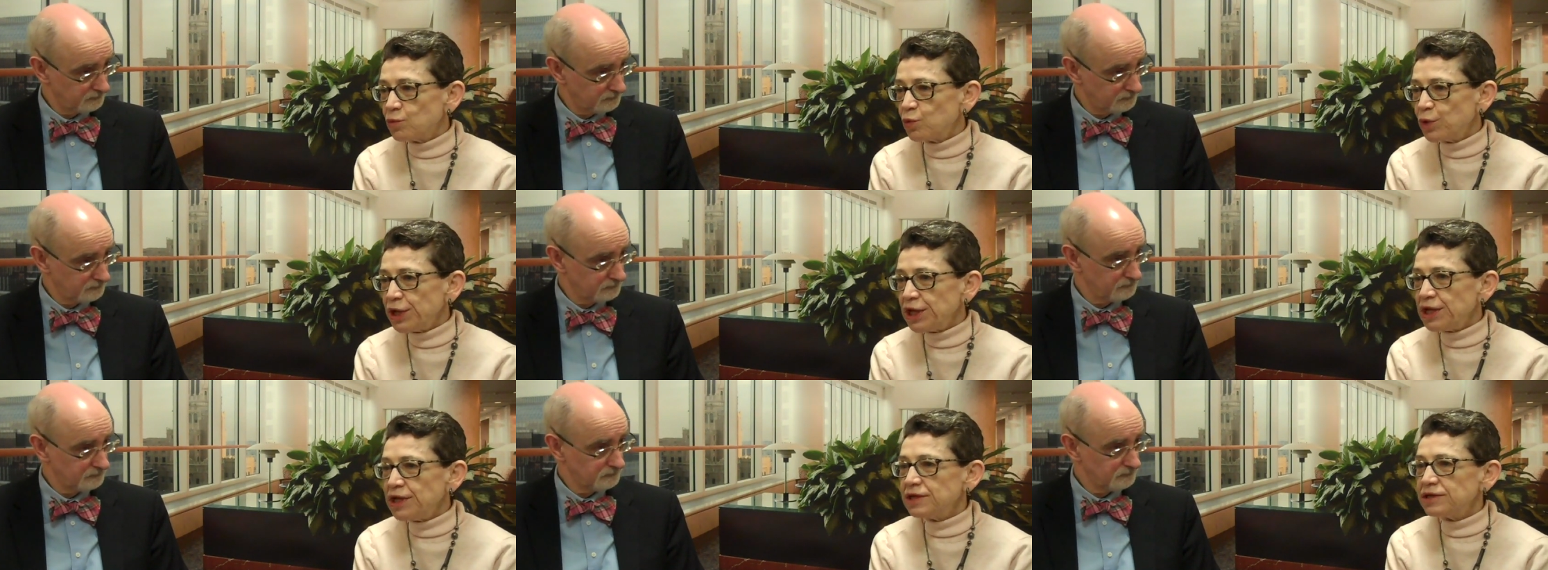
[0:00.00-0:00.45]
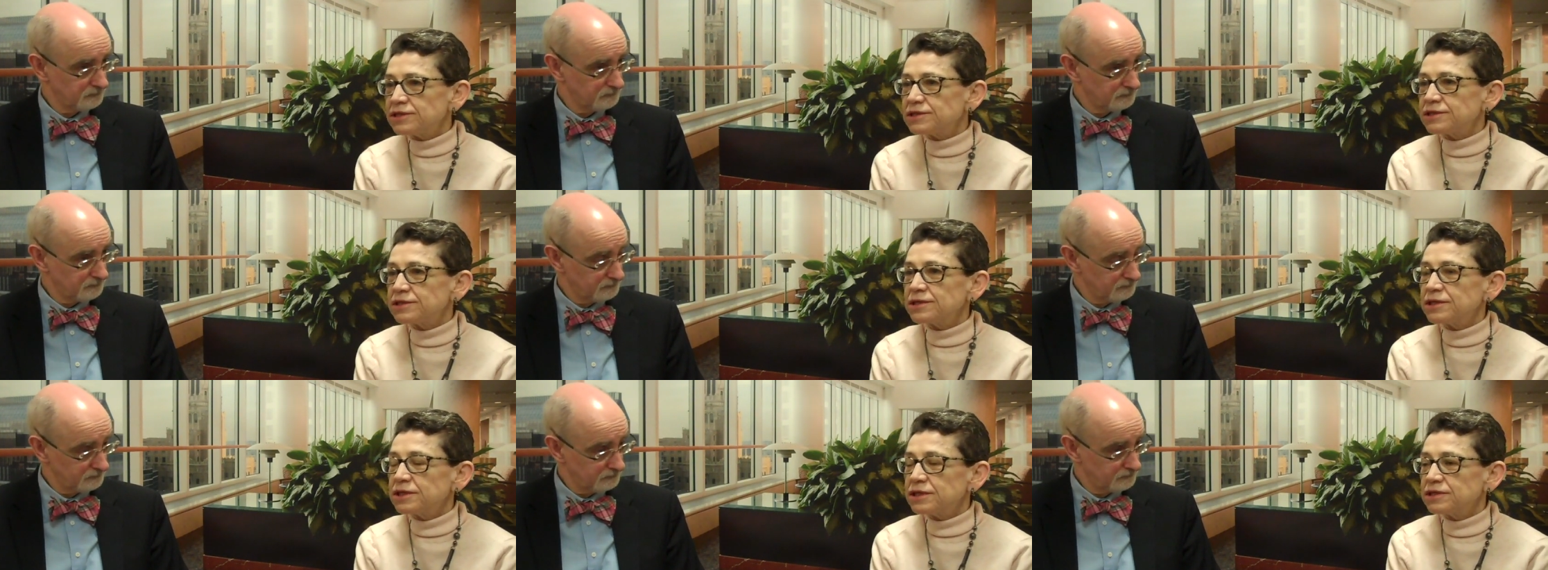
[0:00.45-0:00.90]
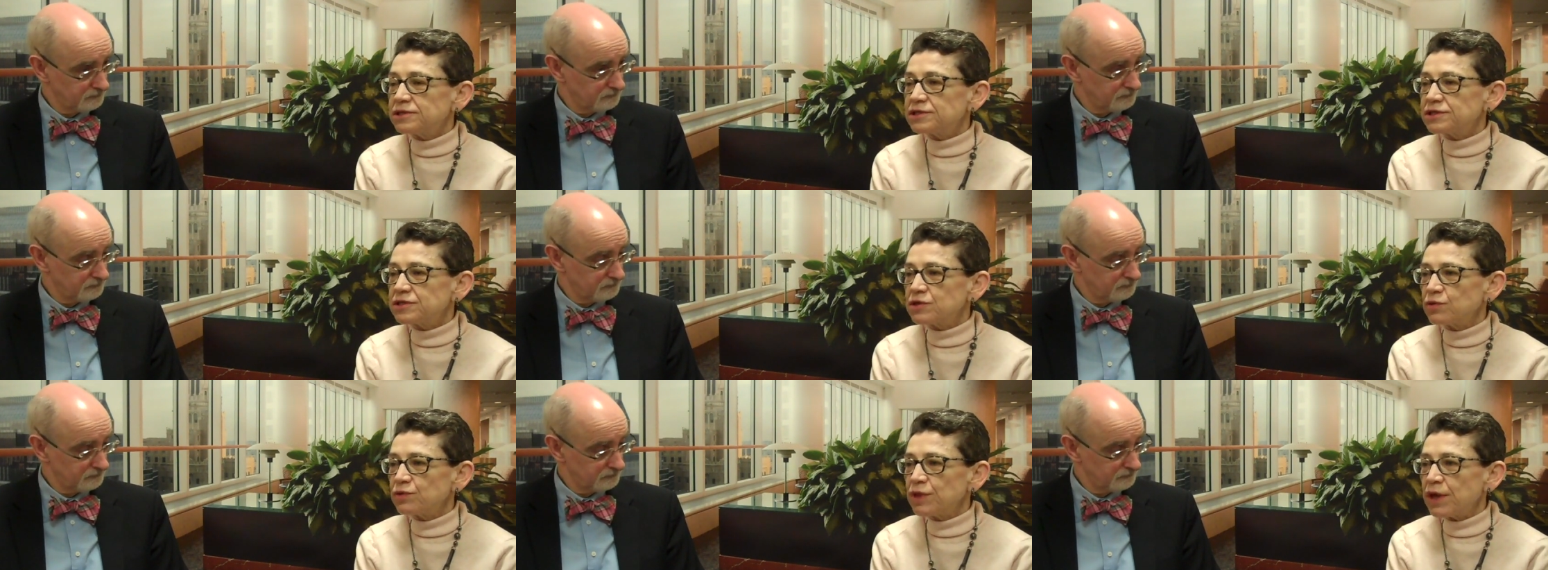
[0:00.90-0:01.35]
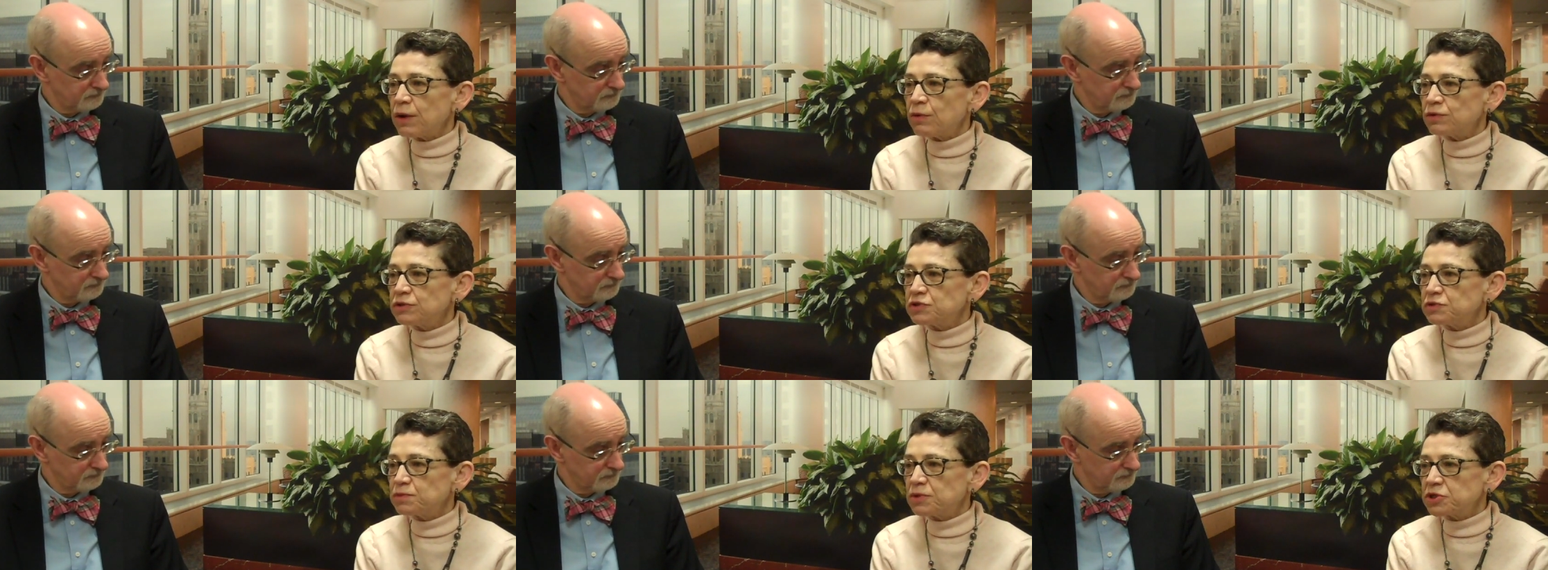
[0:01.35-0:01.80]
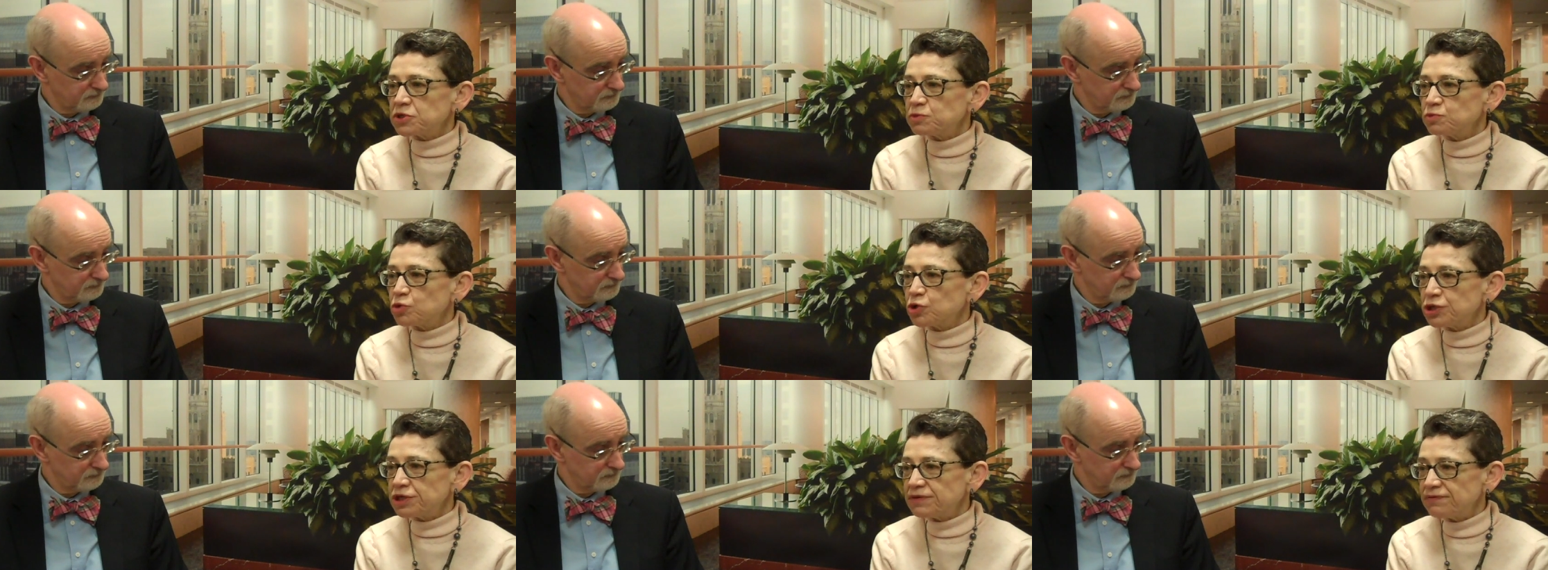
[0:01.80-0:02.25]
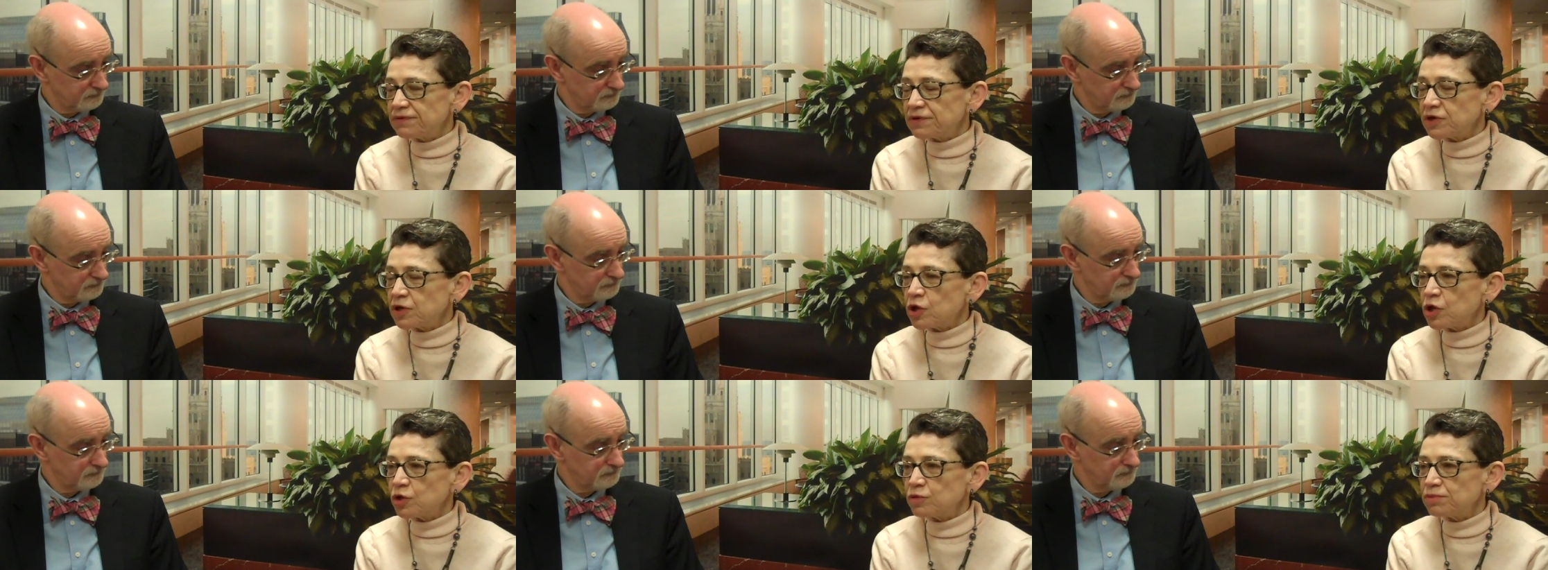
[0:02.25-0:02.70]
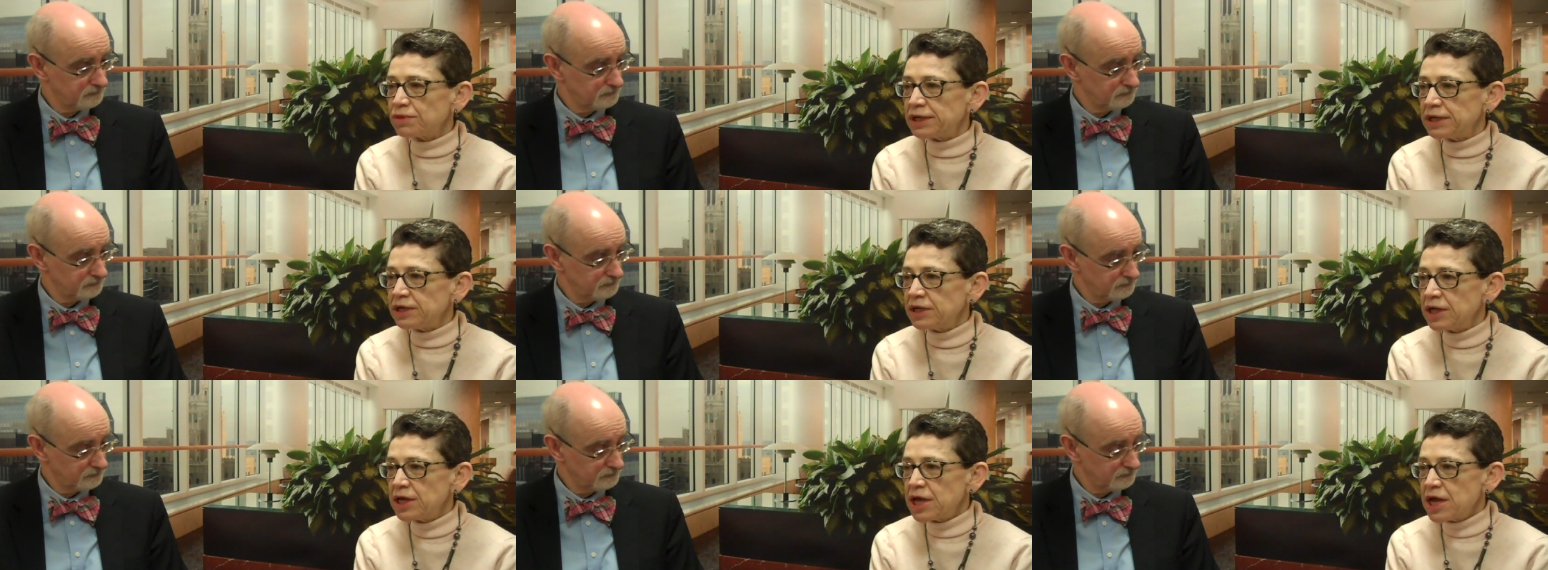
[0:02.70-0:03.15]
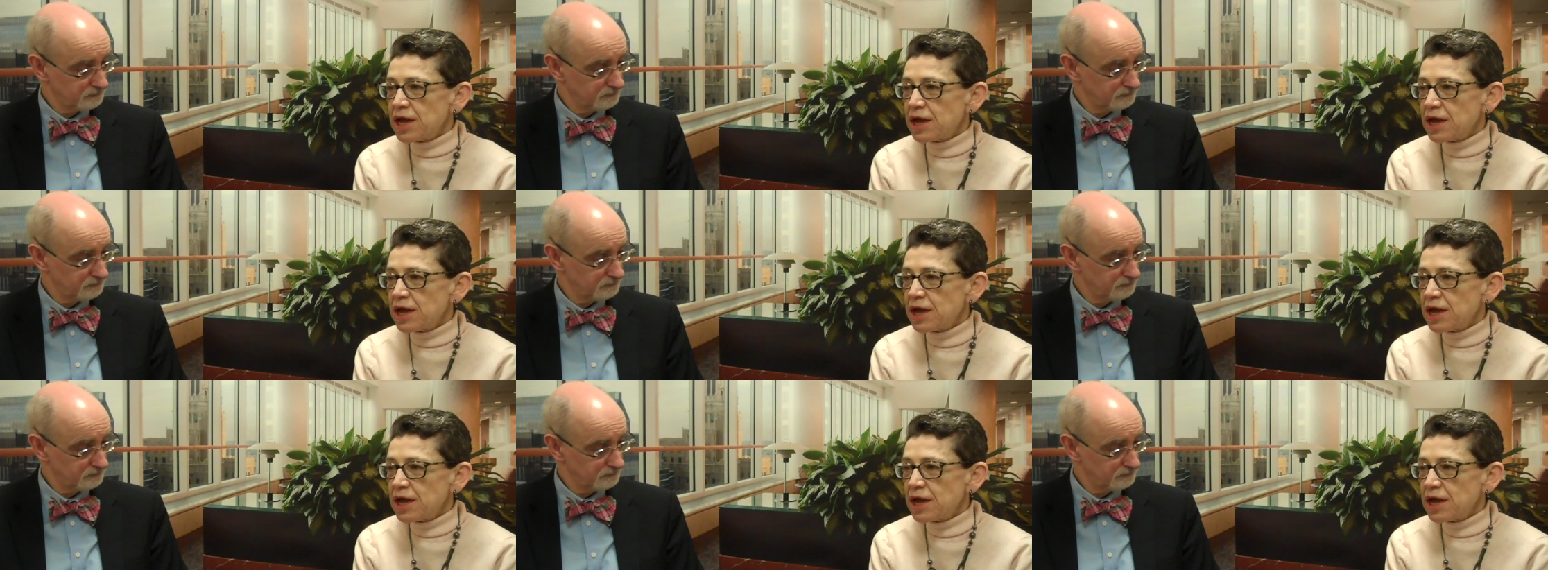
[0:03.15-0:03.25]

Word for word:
Speaker 1: wheat, and so that one's much more difficult. But